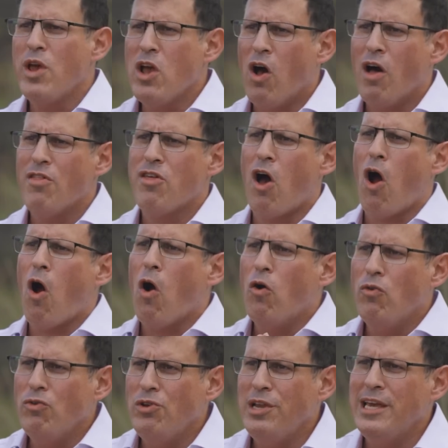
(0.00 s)
are the
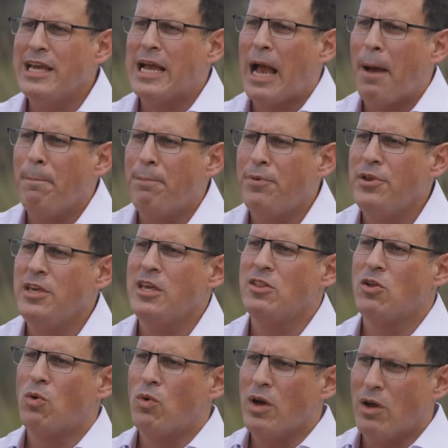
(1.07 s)
only company in
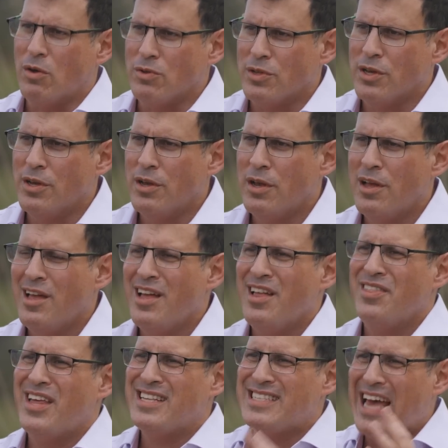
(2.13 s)
the world
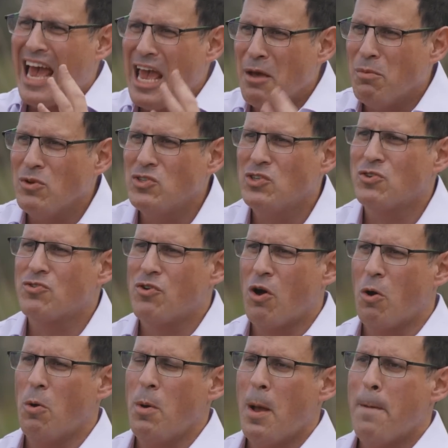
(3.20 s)
that's able to
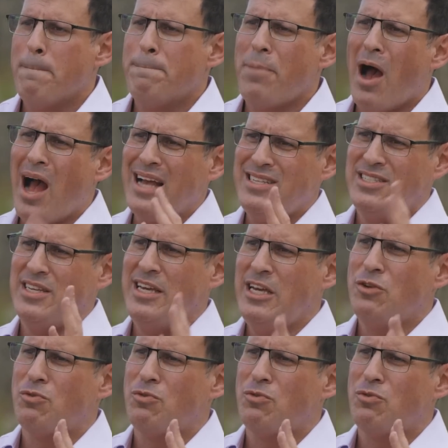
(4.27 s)
grow piceid